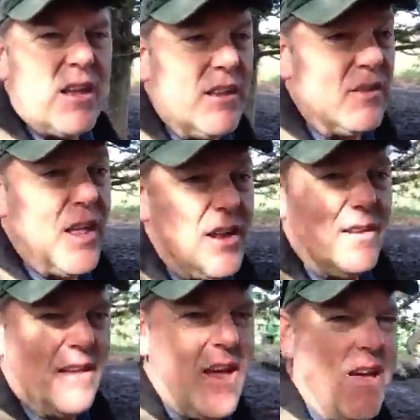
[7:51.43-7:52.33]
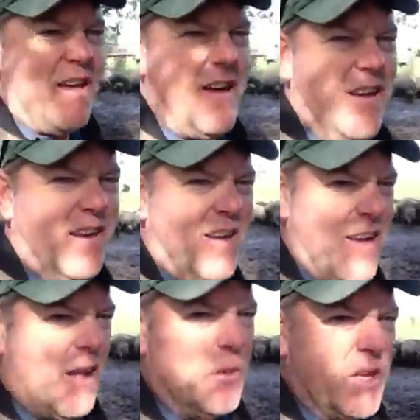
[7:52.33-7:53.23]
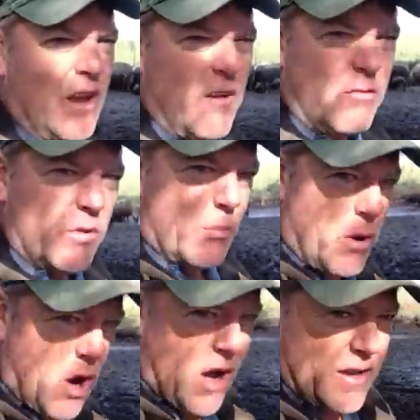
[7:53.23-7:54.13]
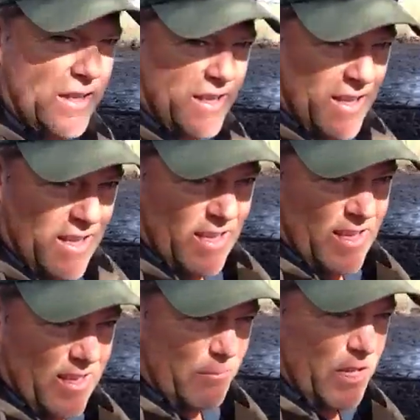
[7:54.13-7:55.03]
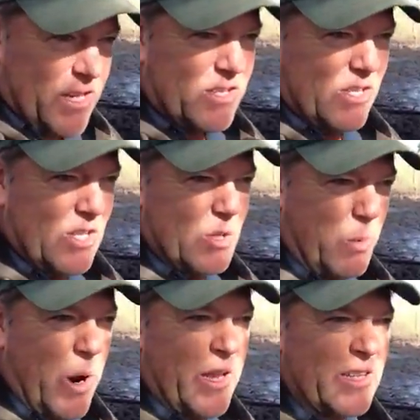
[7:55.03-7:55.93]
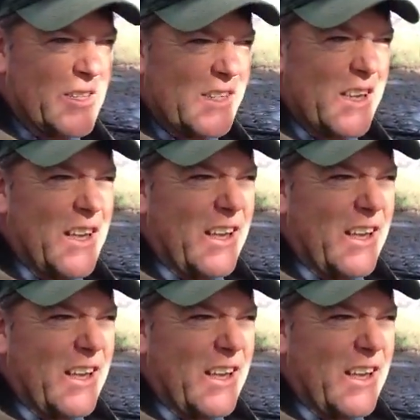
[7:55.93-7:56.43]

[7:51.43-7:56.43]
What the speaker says: Even then, I'd be careful. The pond, because of the springs,